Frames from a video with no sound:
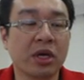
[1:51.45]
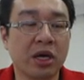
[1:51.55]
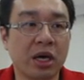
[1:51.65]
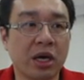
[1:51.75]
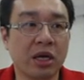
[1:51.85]

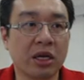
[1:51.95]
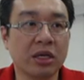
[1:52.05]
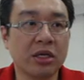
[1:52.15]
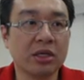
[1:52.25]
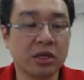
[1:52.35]
and
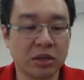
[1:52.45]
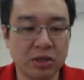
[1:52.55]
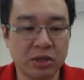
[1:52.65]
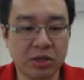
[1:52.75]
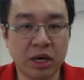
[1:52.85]
this also
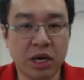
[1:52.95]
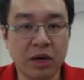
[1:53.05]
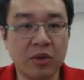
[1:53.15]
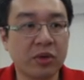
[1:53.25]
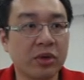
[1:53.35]
allows
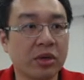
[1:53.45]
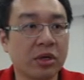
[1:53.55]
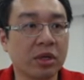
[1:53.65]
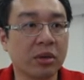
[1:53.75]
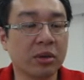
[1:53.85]

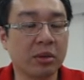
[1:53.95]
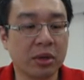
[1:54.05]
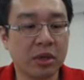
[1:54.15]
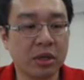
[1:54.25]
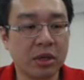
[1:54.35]
the
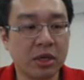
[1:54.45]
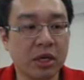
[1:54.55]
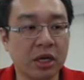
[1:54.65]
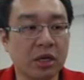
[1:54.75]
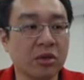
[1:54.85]

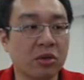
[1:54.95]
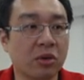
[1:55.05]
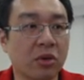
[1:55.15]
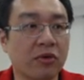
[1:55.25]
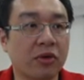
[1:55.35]
king to
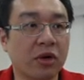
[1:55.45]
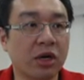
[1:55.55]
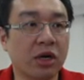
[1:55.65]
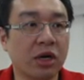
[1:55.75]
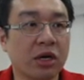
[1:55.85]
go for a
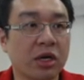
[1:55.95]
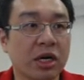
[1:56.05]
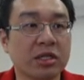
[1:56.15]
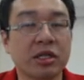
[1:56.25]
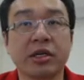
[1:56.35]
long
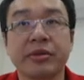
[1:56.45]
castling.